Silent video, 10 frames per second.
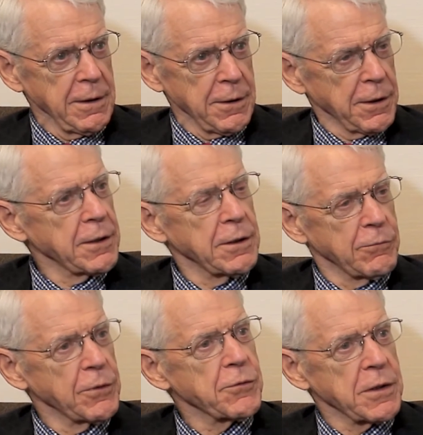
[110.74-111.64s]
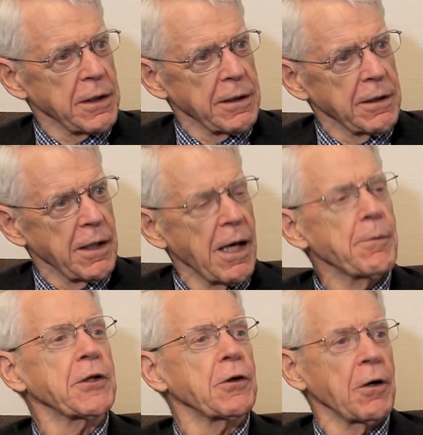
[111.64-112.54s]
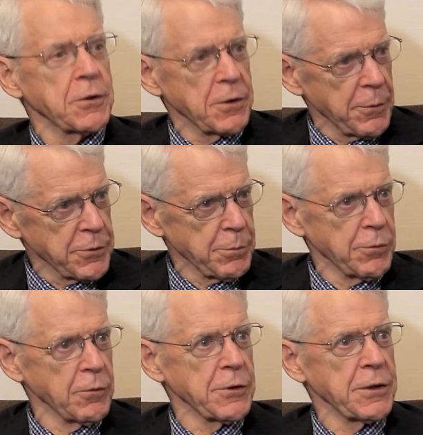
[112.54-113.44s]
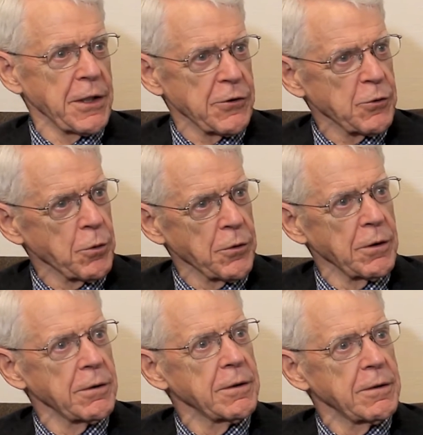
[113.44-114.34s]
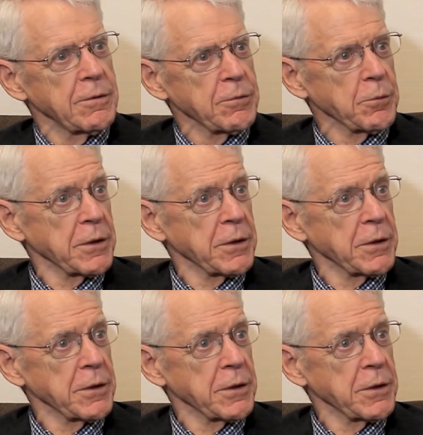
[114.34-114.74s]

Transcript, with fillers: in 1958, how many autopsy-proven deaths were there from